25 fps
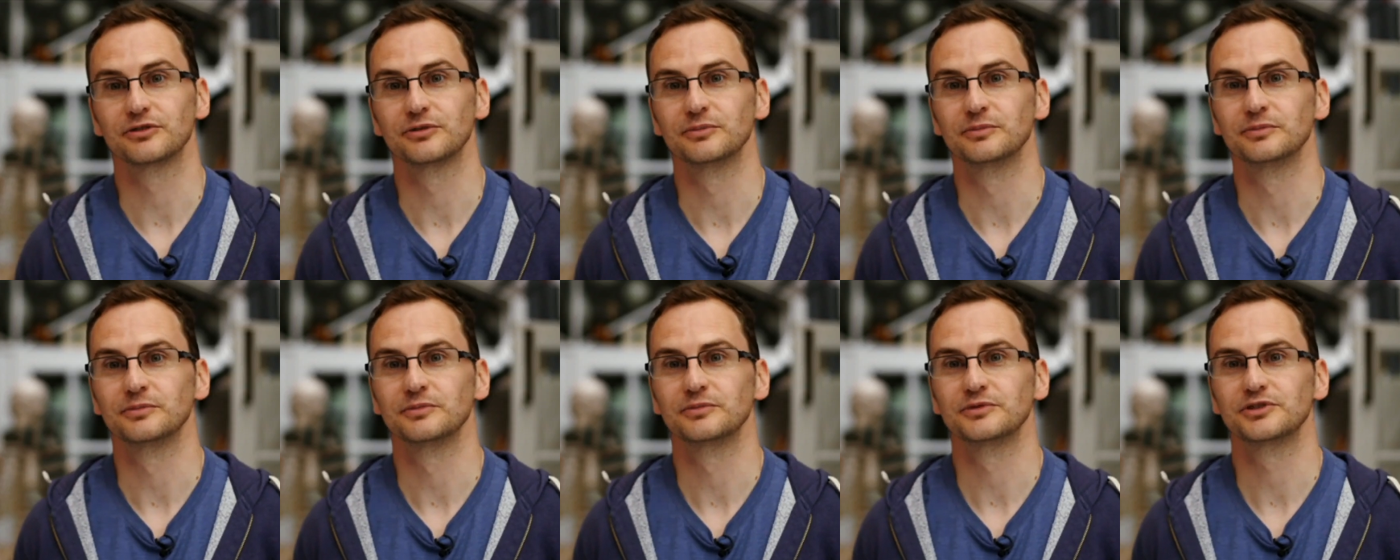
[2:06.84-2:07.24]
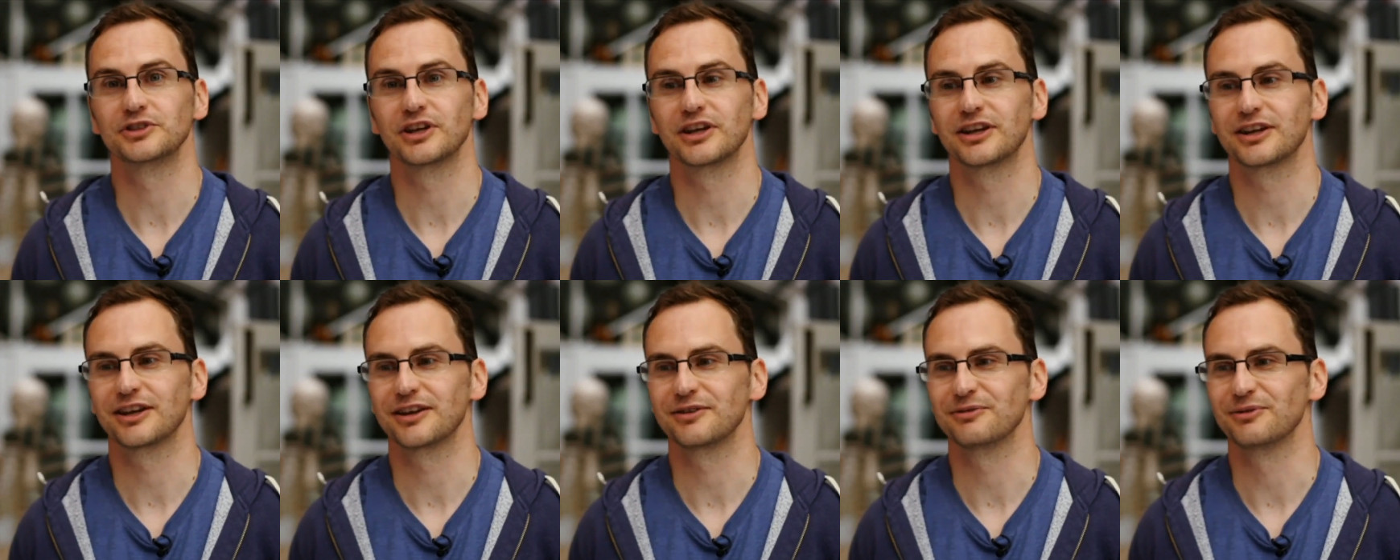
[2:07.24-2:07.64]
from
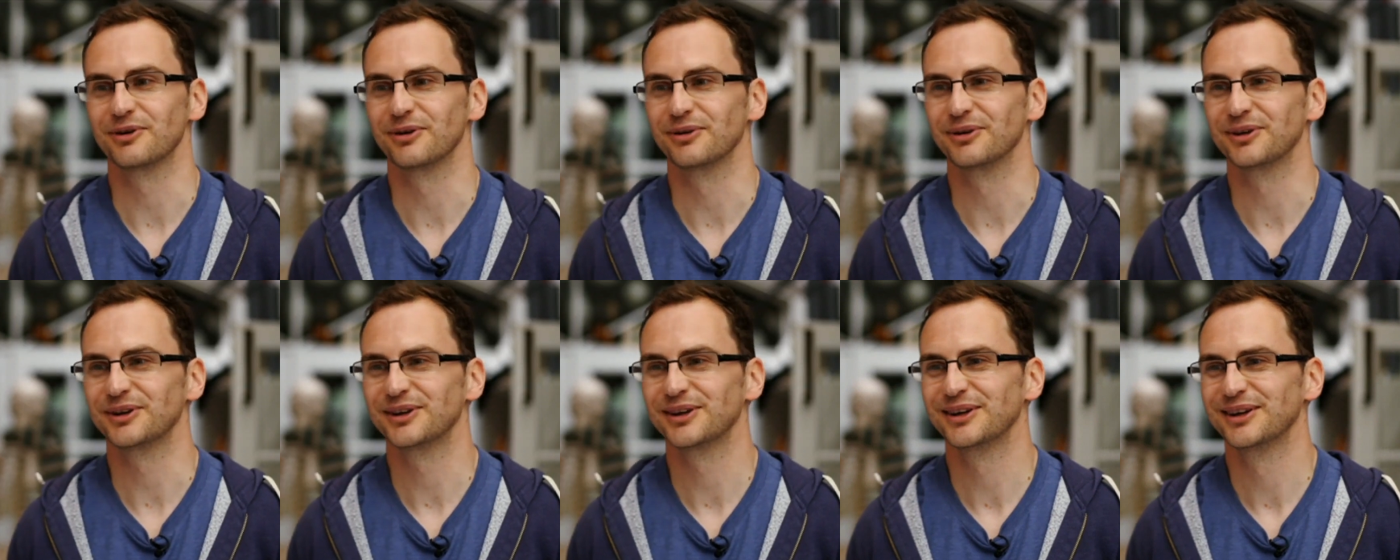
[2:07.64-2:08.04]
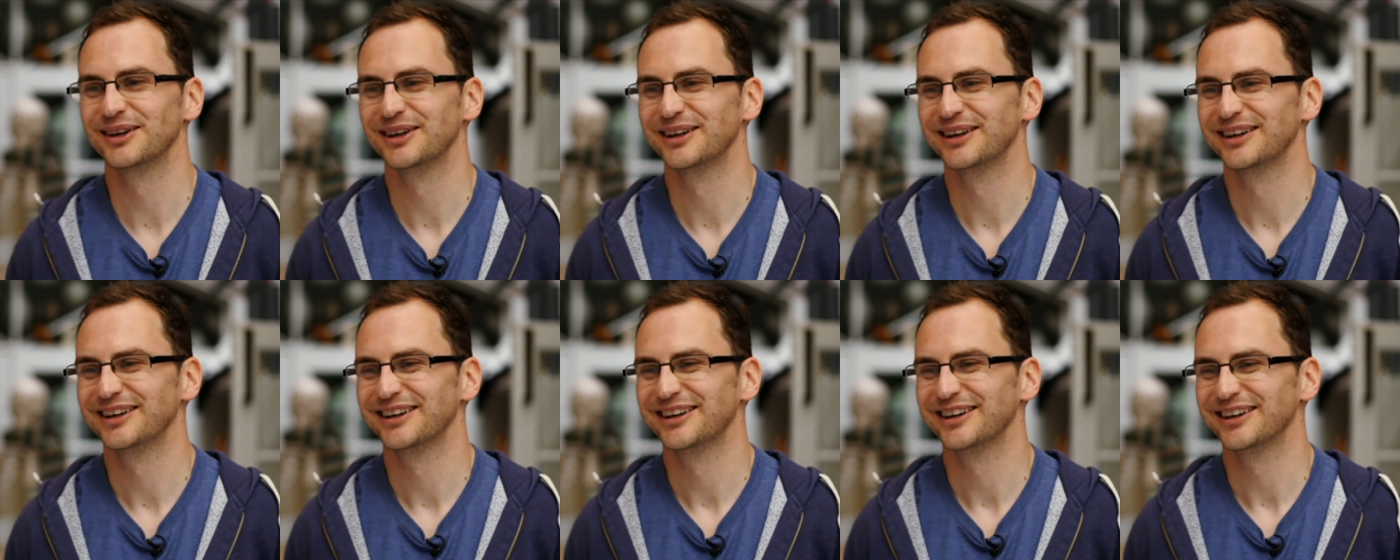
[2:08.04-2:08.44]
J.K. Rowling.
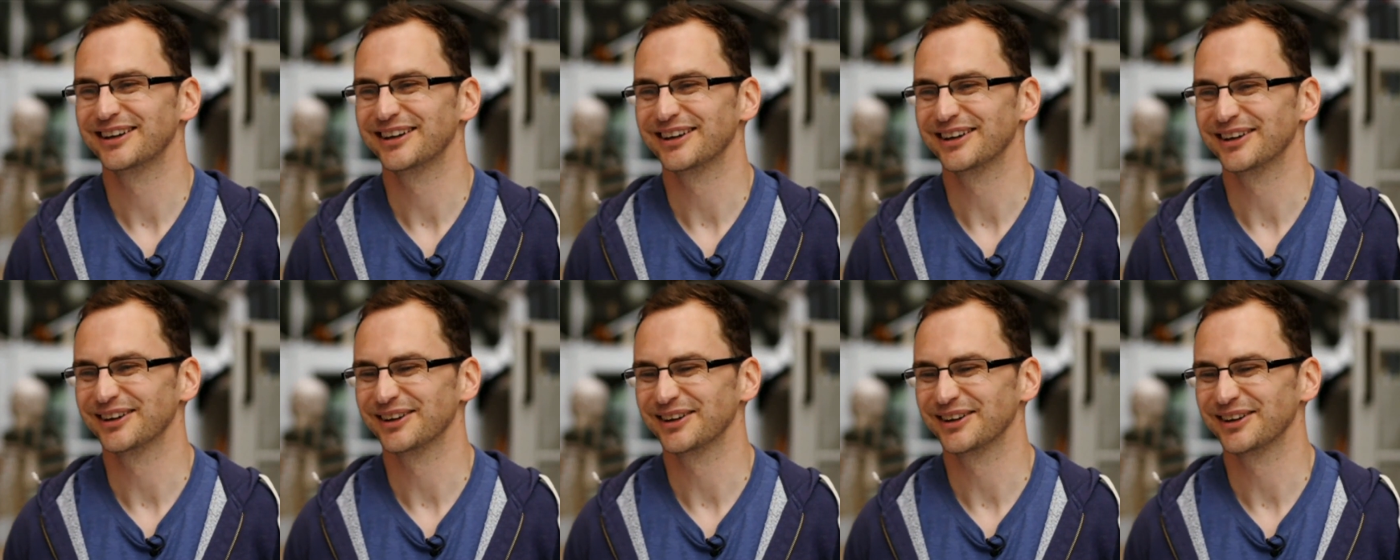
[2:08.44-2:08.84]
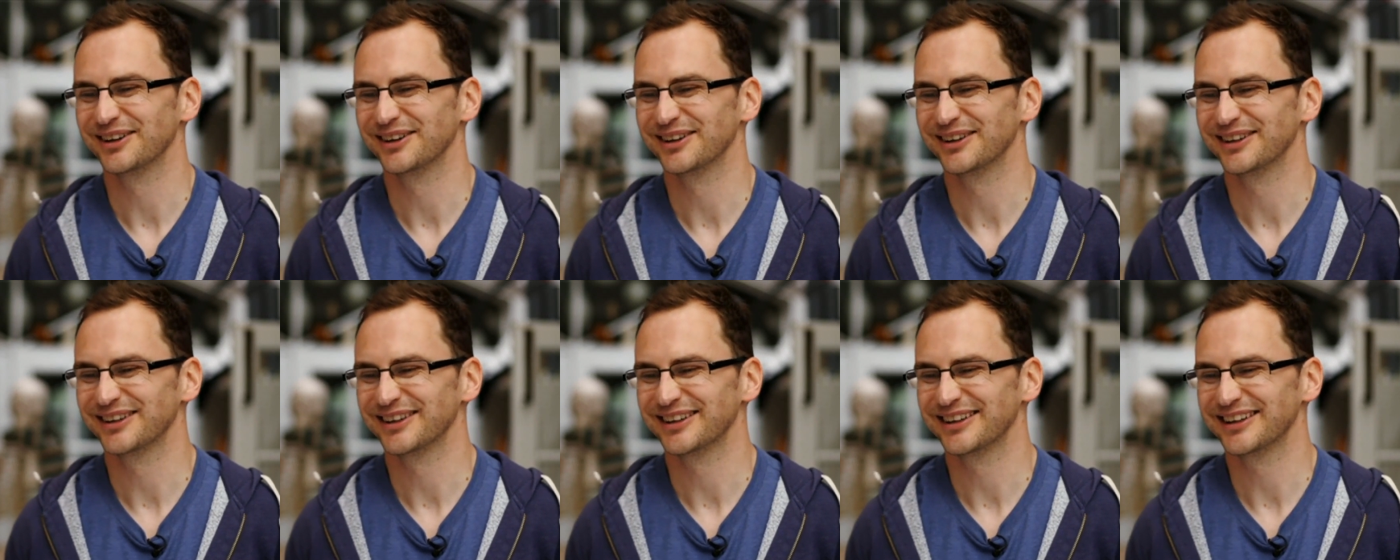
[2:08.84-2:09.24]

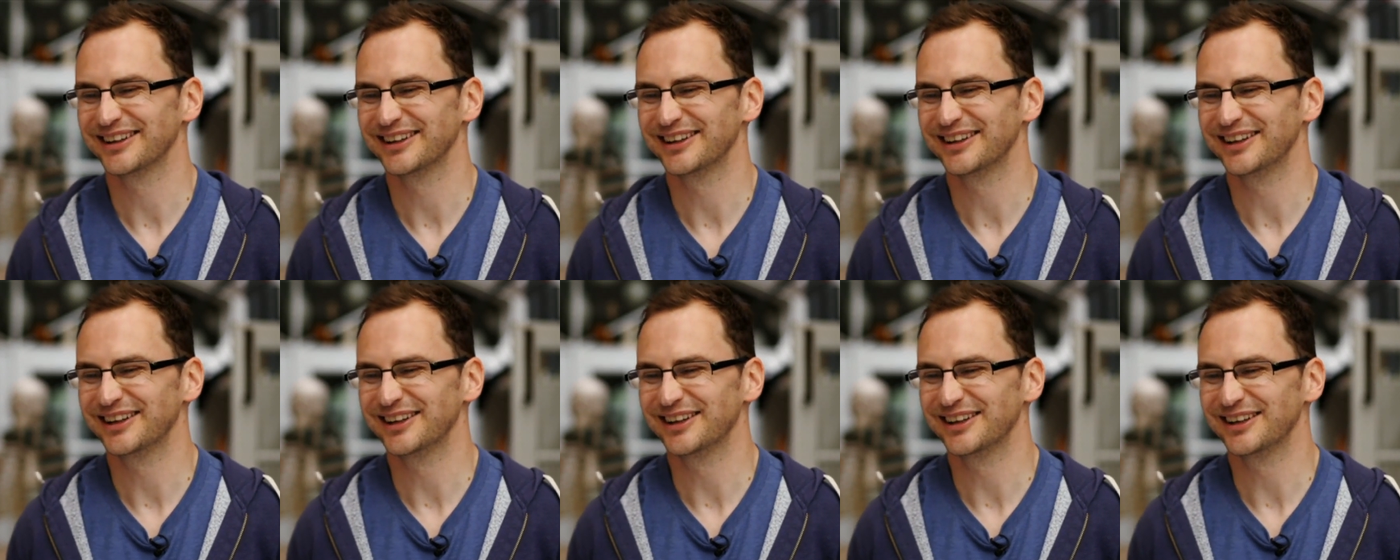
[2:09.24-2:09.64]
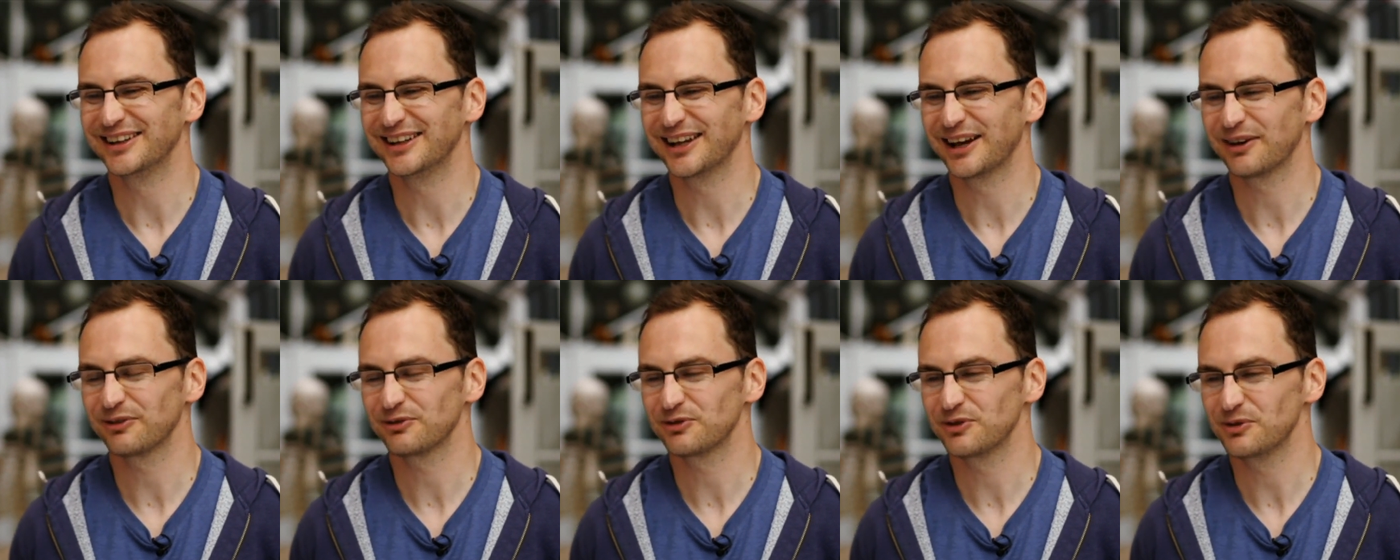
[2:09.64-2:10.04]
Uh,
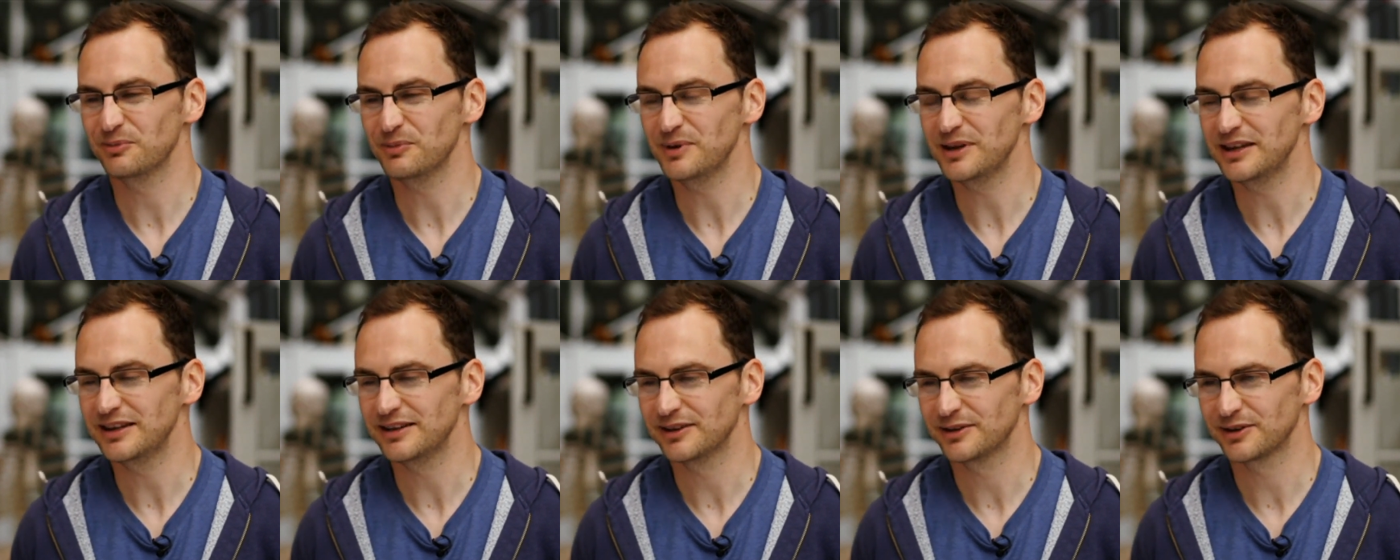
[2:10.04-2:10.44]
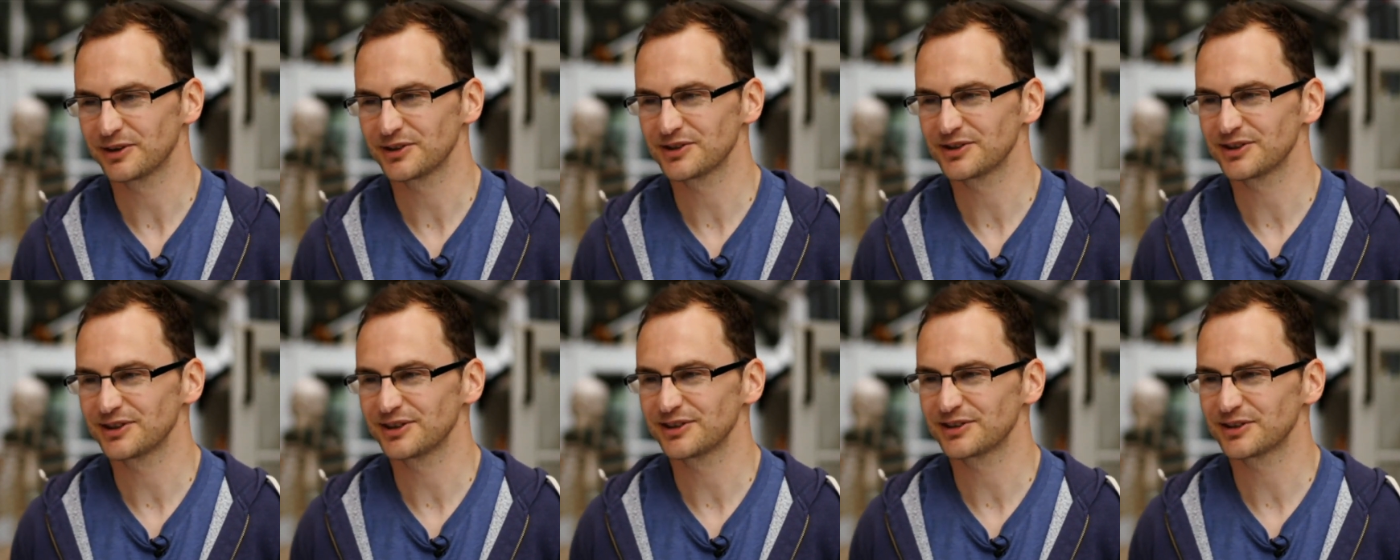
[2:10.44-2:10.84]
now, for me,
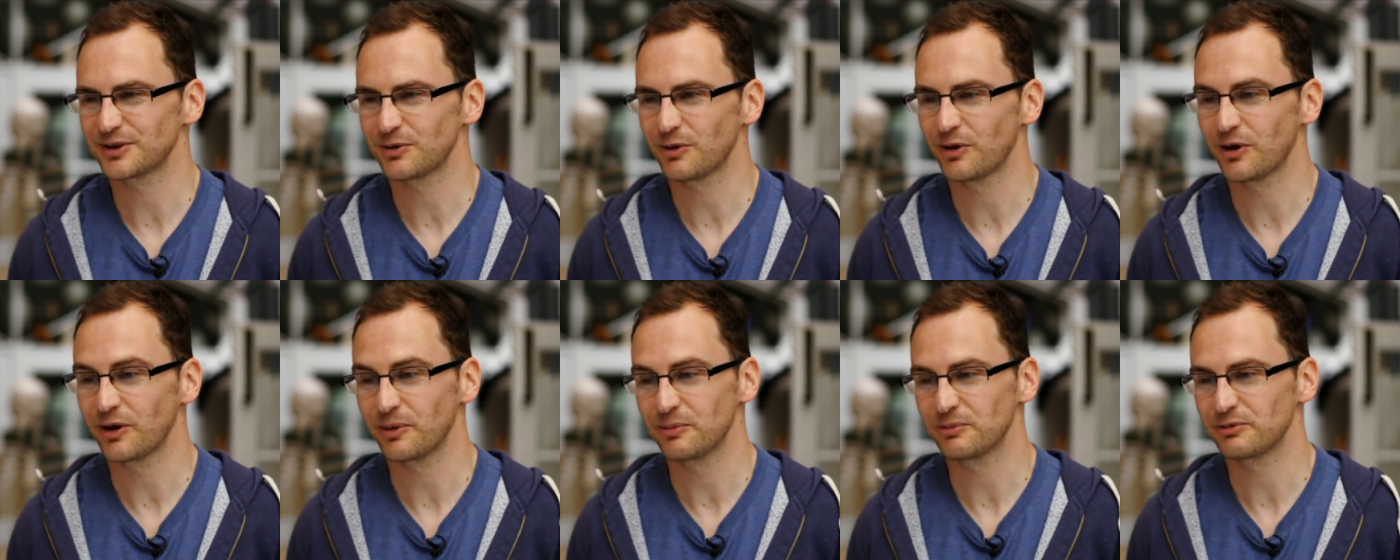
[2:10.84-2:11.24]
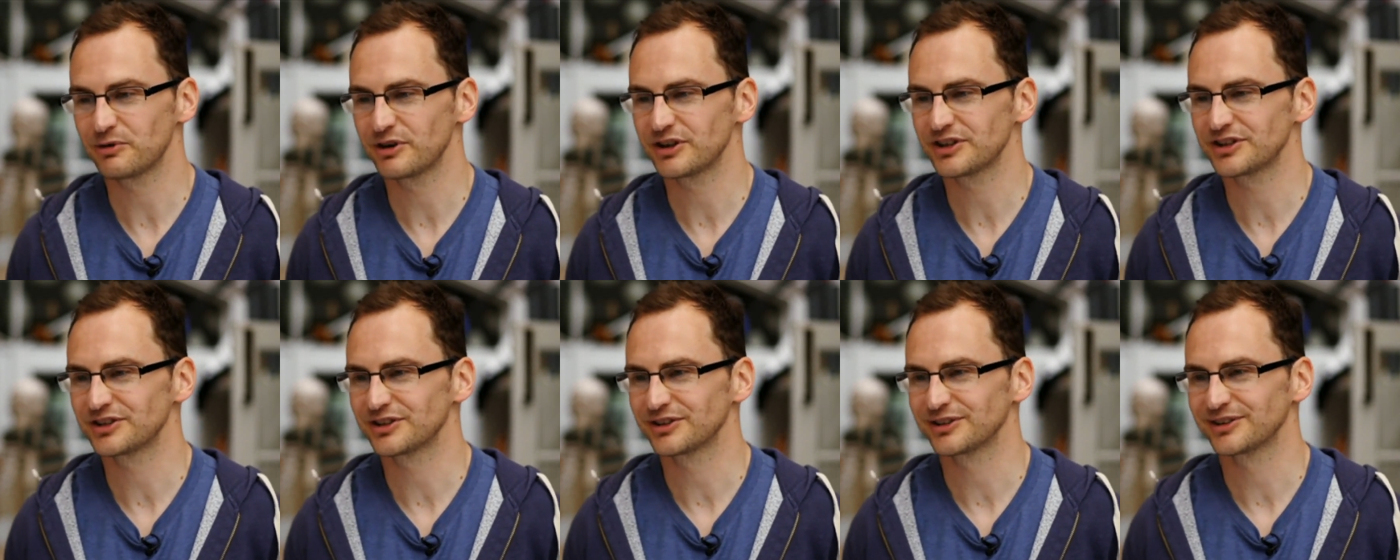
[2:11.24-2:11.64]
because it's quite a
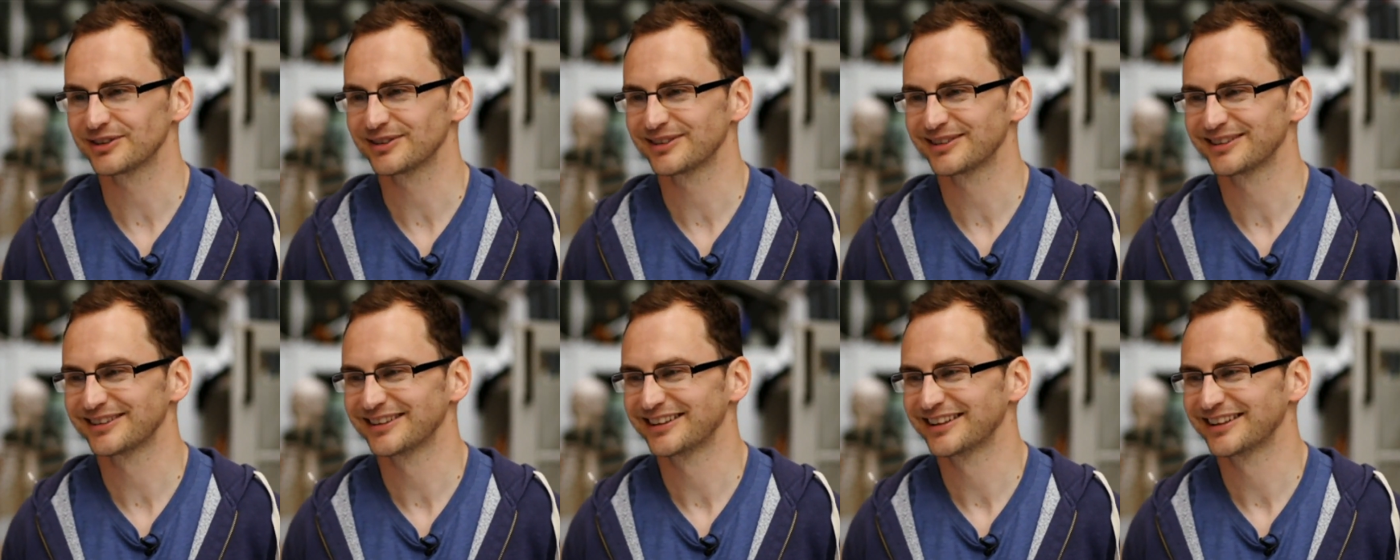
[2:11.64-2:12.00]
pressure